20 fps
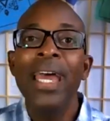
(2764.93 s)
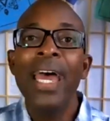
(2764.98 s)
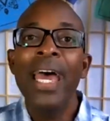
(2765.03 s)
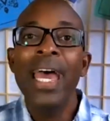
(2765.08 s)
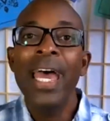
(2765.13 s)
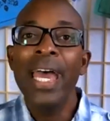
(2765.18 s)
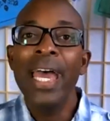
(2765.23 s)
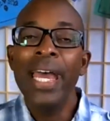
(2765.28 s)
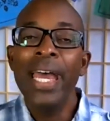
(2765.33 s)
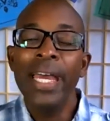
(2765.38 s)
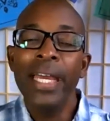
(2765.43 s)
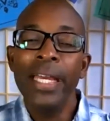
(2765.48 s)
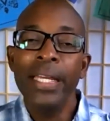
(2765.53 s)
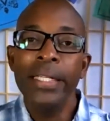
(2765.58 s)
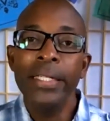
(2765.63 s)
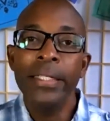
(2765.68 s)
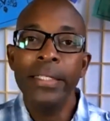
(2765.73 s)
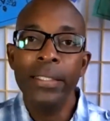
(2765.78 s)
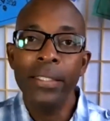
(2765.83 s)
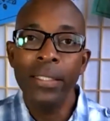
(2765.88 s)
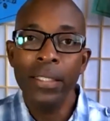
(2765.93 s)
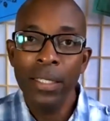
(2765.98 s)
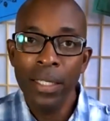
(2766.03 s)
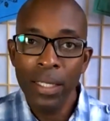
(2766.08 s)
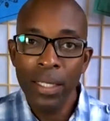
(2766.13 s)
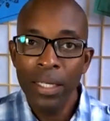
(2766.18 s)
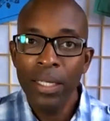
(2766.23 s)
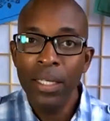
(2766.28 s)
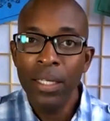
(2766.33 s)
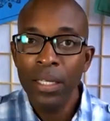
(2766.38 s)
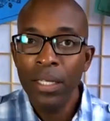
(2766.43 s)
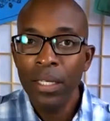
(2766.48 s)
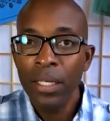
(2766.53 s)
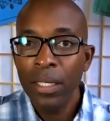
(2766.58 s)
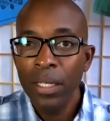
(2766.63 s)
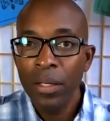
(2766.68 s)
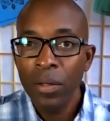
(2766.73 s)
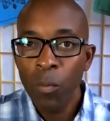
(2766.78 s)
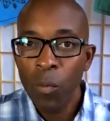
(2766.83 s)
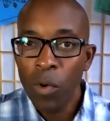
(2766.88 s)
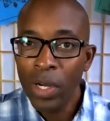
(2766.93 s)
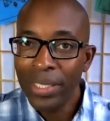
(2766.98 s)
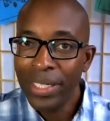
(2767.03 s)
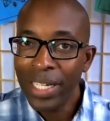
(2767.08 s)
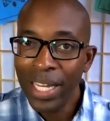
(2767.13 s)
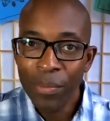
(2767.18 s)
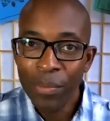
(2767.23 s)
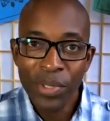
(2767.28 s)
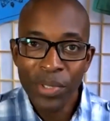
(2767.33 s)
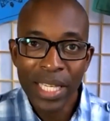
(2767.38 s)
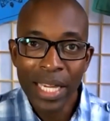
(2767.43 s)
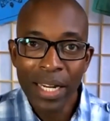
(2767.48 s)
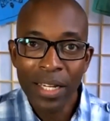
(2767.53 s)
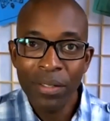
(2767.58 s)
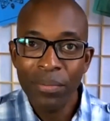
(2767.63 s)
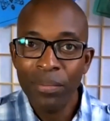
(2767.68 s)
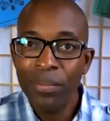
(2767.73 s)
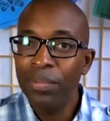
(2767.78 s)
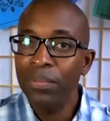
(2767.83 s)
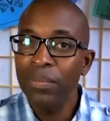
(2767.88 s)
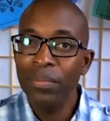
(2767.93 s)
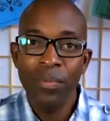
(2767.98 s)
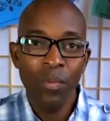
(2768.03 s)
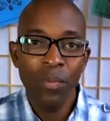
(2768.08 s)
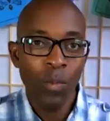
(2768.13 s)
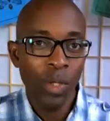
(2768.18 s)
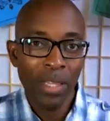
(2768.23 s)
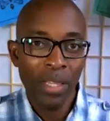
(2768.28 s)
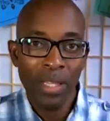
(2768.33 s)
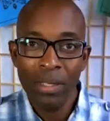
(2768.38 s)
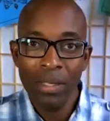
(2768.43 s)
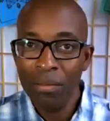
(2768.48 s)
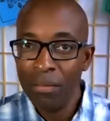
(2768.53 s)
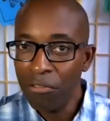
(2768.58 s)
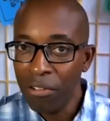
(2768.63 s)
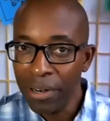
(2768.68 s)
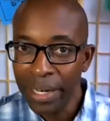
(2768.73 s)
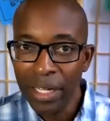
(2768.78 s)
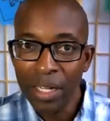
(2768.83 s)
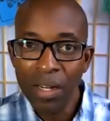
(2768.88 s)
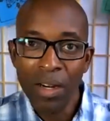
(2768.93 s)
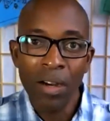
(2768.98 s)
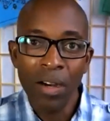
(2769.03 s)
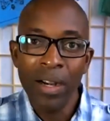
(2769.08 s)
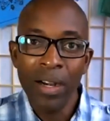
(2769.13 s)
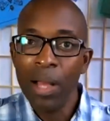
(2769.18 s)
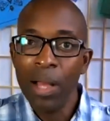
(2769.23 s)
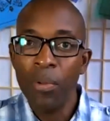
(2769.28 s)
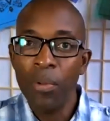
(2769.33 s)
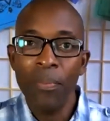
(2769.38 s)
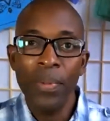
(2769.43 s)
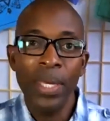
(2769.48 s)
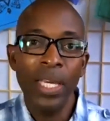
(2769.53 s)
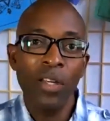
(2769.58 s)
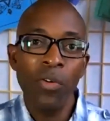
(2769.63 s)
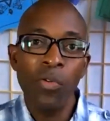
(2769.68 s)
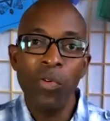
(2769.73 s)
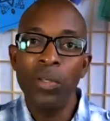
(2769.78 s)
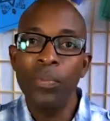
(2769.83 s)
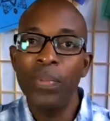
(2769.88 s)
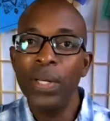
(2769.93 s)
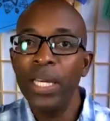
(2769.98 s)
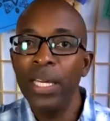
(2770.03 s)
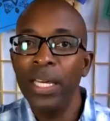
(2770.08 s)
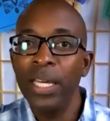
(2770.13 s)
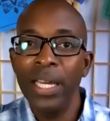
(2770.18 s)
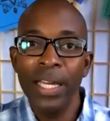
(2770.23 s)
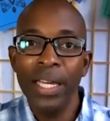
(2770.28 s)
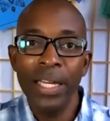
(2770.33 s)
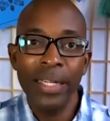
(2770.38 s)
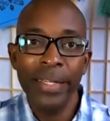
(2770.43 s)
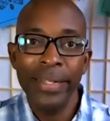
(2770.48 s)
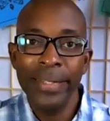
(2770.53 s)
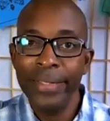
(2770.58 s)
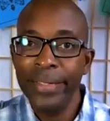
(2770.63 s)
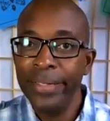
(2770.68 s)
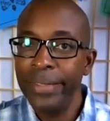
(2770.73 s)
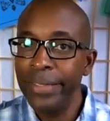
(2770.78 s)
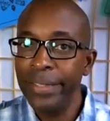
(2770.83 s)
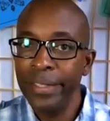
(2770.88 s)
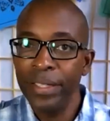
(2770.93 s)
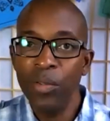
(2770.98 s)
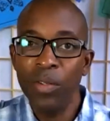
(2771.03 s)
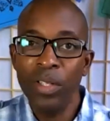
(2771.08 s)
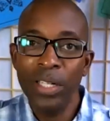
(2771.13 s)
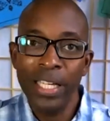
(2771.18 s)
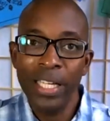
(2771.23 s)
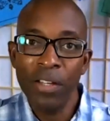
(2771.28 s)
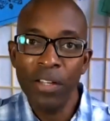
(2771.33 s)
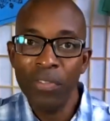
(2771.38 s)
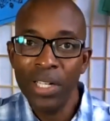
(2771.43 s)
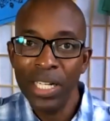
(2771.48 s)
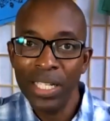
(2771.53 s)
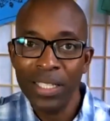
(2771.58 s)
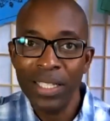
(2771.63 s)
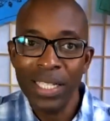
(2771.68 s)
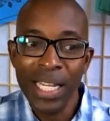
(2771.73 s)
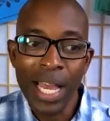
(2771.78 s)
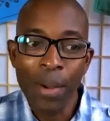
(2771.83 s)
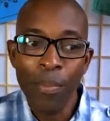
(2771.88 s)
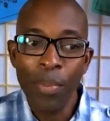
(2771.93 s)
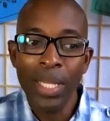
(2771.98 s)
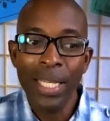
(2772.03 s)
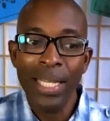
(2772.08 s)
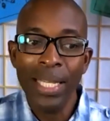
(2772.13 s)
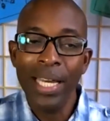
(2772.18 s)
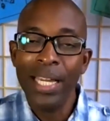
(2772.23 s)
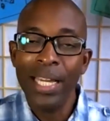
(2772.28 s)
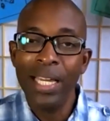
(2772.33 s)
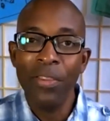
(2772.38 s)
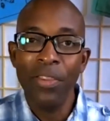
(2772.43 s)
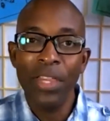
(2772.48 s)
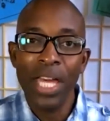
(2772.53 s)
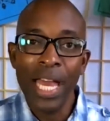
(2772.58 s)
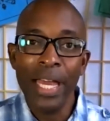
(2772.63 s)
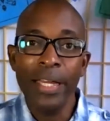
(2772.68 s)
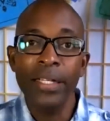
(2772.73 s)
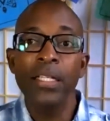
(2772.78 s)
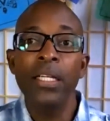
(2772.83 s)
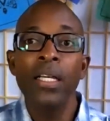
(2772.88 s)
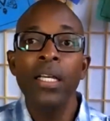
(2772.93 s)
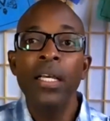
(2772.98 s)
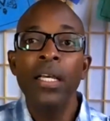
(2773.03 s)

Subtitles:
and one-time setup with credit card, Apple Pay, Google Pay, and you can give in a snap like that.